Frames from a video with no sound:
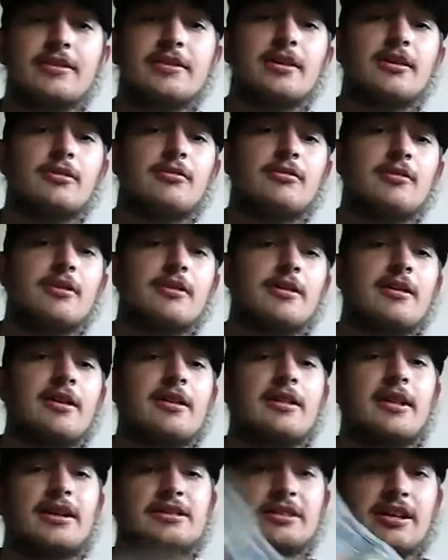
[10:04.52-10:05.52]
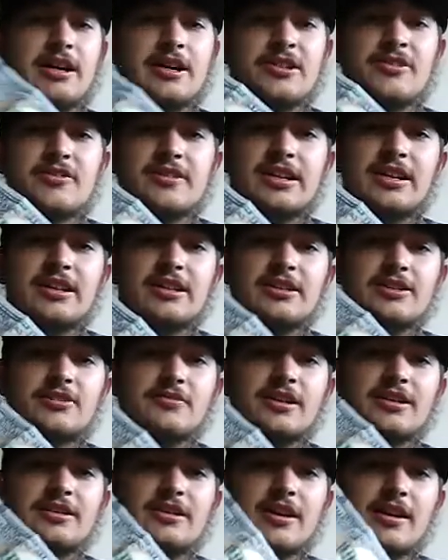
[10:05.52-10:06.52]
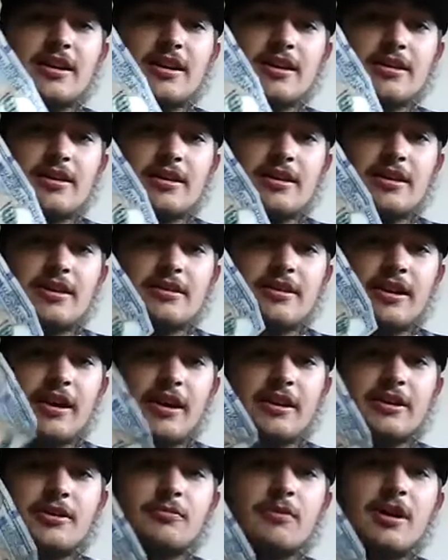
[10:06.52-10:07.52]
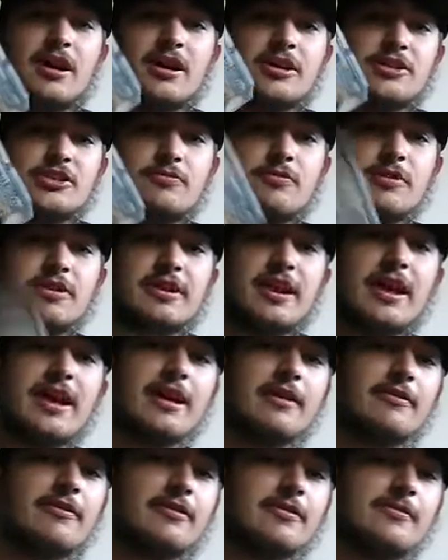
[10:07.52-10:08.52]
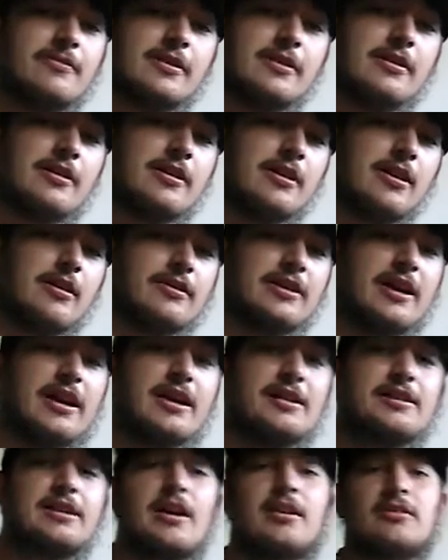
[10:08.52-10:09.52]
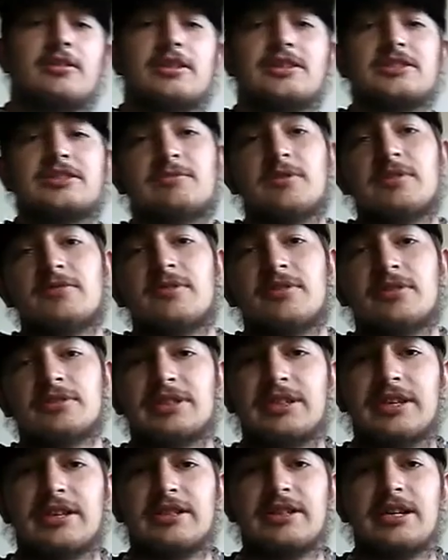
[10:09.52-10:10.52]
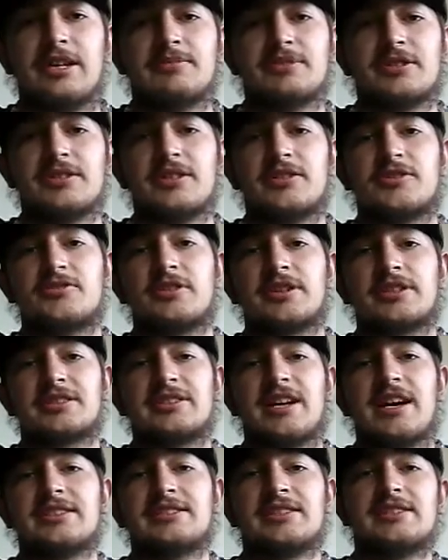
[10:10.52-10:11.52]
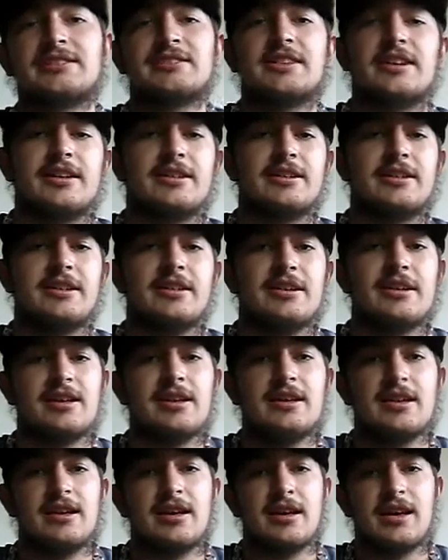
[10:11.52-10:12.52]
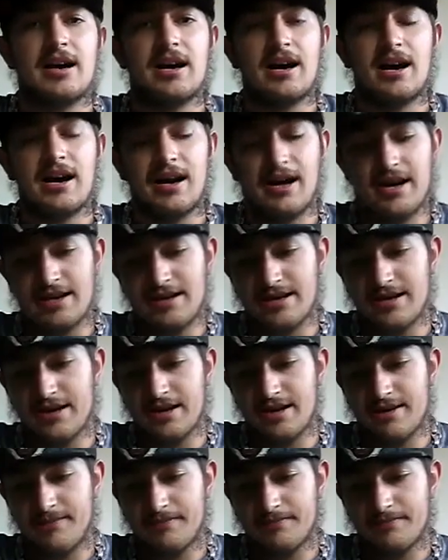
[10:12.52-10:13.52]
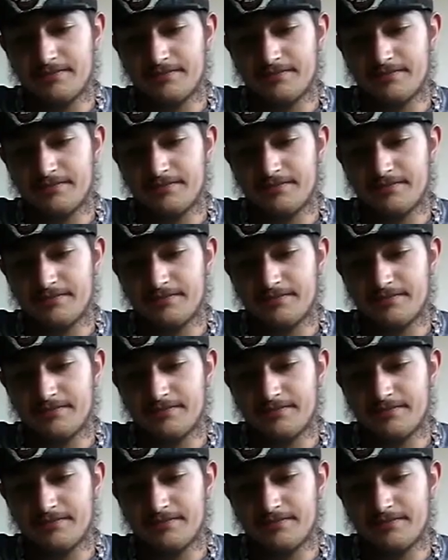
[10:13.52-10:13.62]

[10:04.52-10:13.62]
go. That's $100 right there that otherwise you wouldn't have. Okay, now let's move on to the tips and the tricks. Now, as I said, I